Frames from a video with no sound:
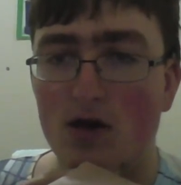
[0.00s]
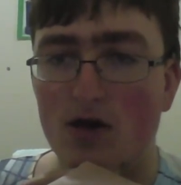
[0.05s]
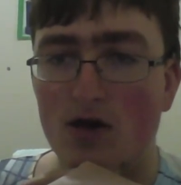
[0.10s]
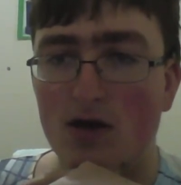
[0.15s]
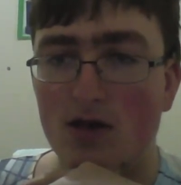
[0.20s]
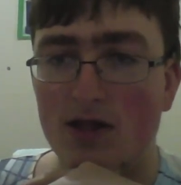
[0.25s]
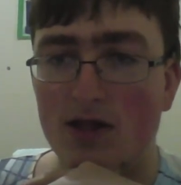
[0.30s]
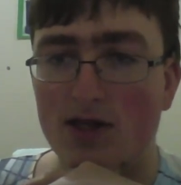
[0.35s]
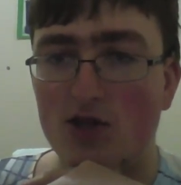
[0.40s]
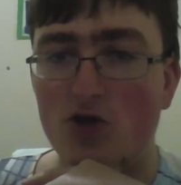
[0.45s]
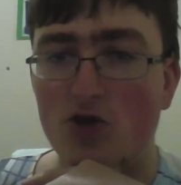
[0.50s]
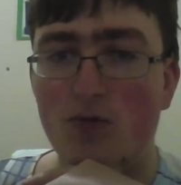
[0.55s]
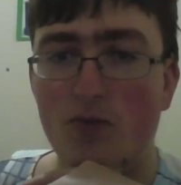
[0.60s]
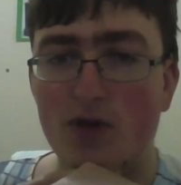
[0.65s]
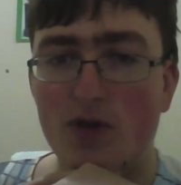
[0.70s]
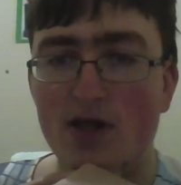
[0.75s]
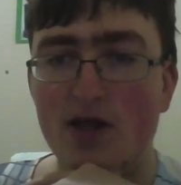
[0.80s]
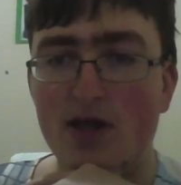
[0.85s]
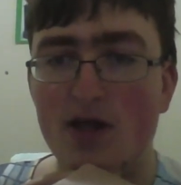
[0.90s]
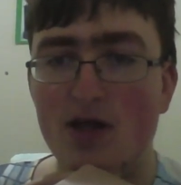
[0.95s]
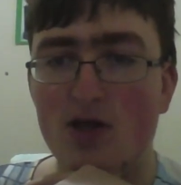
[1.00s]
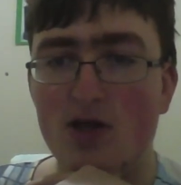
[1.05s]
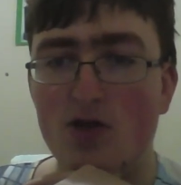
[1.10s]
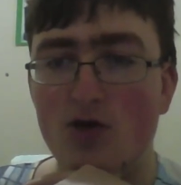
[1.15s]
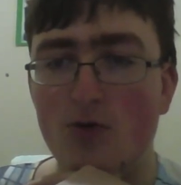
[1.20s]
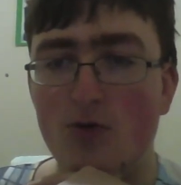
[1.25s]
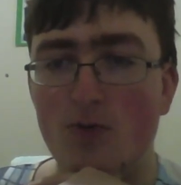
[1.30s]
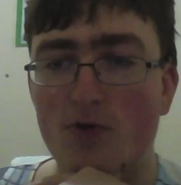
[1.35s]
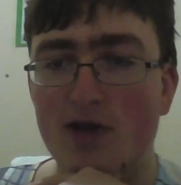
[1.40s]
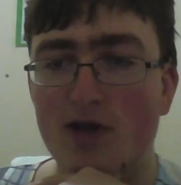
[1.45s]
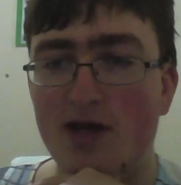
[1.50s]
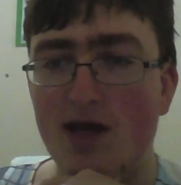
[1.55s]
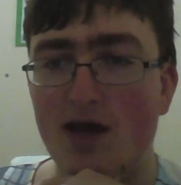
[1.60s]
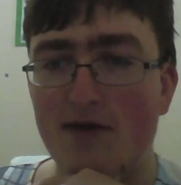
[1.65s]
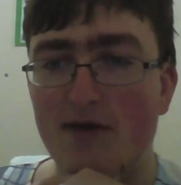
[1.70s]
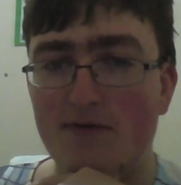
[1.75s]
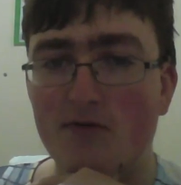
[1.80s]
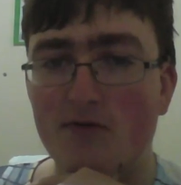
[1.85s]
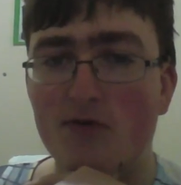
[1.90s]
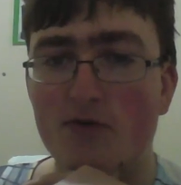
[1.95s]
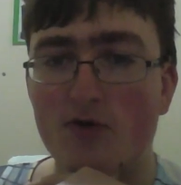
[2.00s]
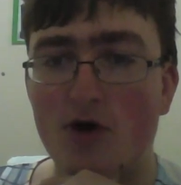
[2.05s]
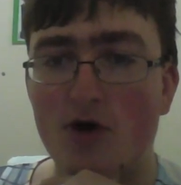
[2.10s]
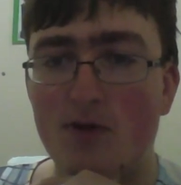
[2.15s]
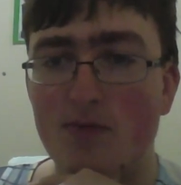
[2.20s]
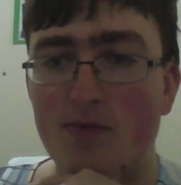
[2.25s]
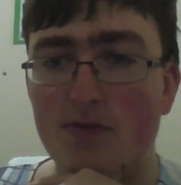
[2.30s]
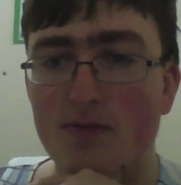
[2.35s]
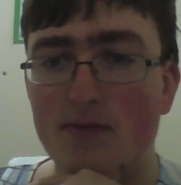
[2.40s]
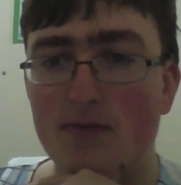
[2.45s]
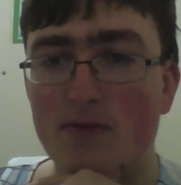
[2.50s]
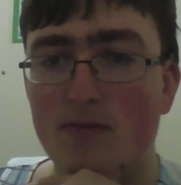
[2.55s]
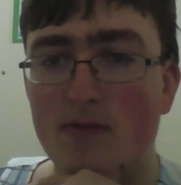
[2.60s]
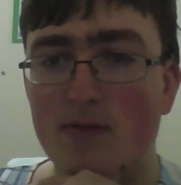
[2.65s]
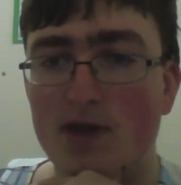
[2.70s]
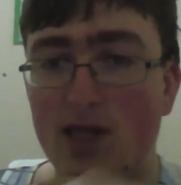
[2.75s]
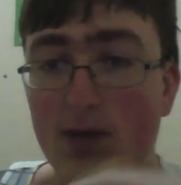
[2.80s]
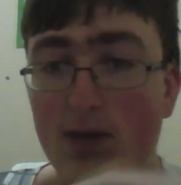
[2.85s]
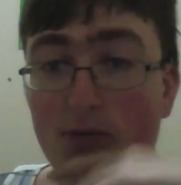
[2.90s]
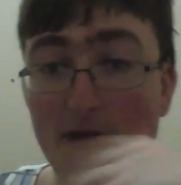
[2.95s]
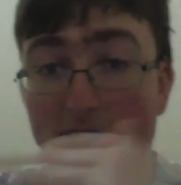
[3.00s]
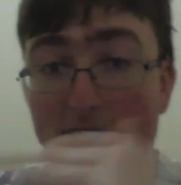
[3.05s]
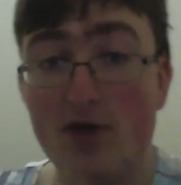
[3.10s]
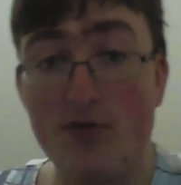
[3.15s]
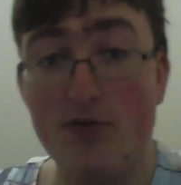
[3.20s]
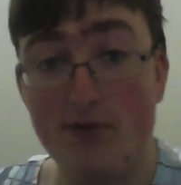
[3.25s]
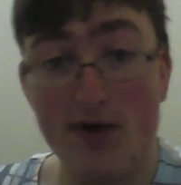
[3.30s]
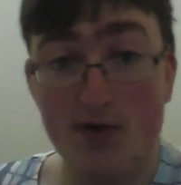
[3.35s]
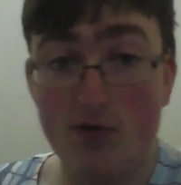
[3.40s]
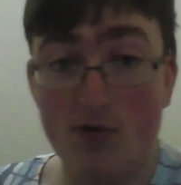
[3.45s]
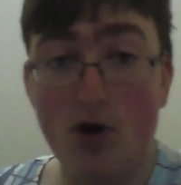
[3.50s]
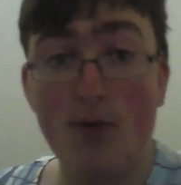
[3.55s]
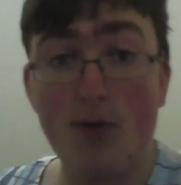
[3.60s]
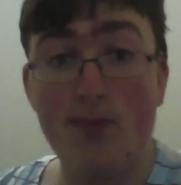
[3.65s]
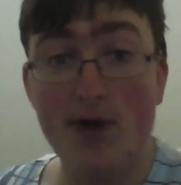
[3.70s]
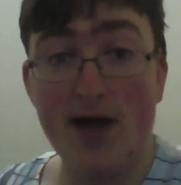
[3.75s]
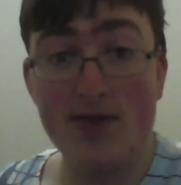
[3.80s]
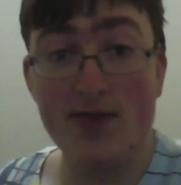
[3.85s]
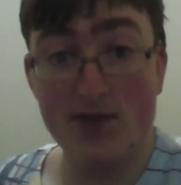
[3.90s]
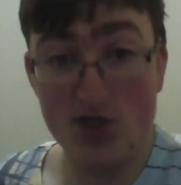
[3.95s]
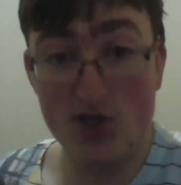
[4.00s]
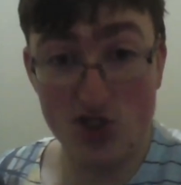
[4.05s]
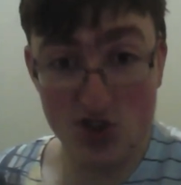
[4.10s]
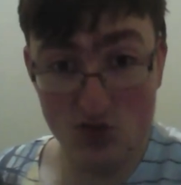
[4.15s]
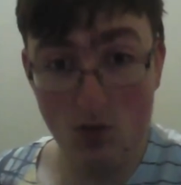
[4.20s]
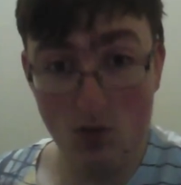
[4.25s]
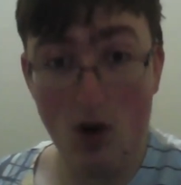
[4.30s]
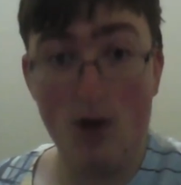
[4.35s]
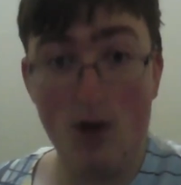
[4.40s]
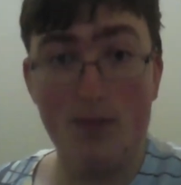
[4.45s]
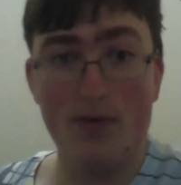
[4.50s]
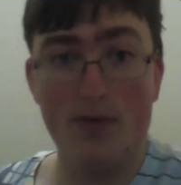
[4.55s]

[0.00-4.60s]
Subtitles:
Like, you play a 4-drop, and they play a 3-drop, and they just swap.